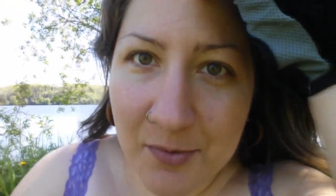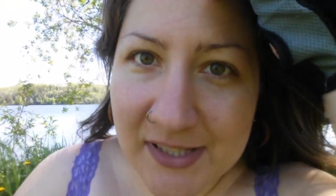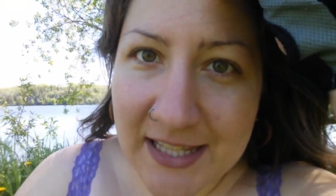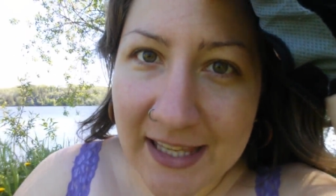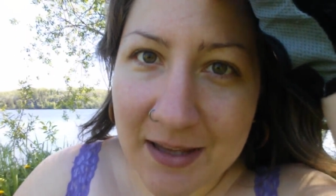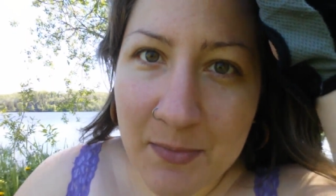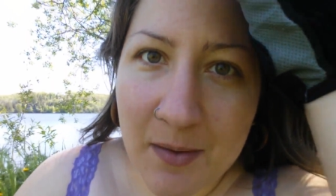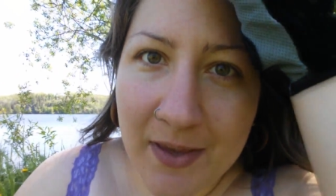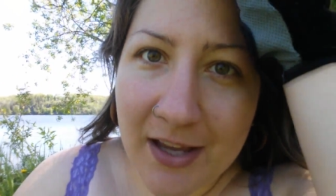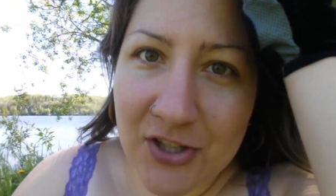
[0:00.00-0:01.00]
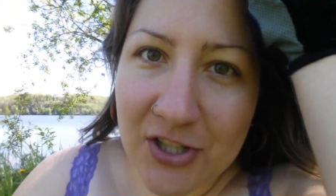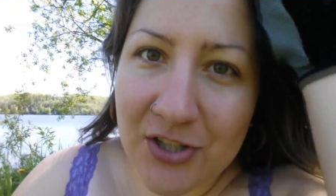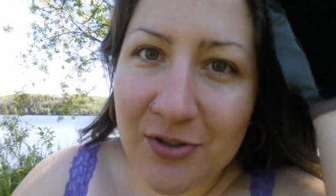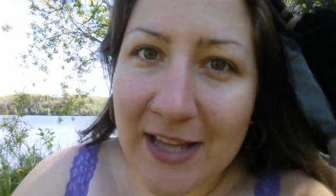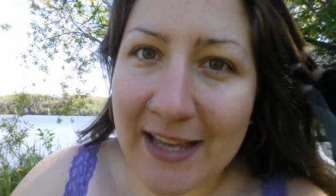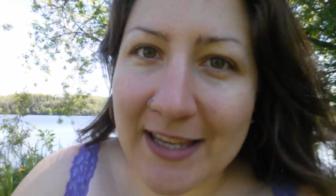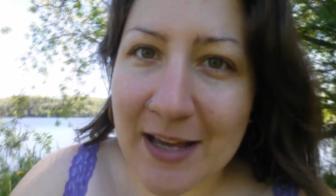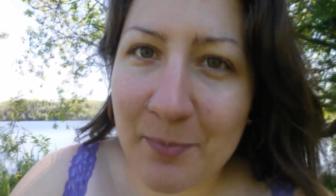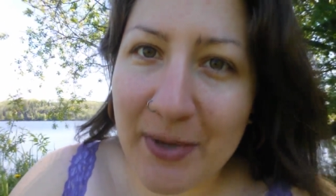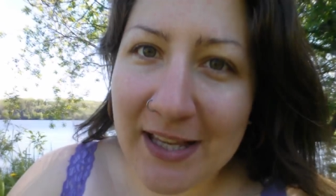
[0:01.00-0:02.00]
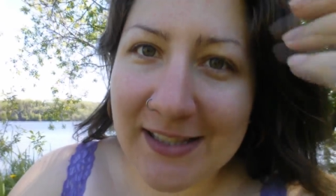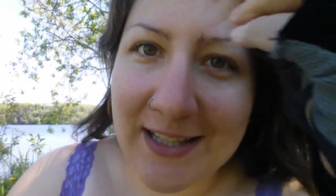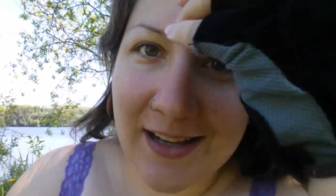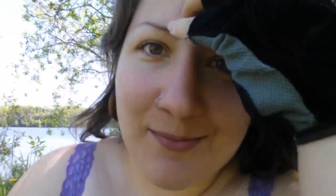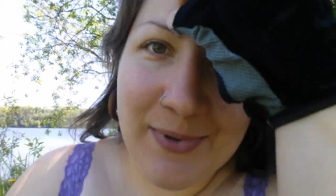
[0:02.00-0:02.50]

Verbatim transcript: was thinking maybe I should do like uh, pizza,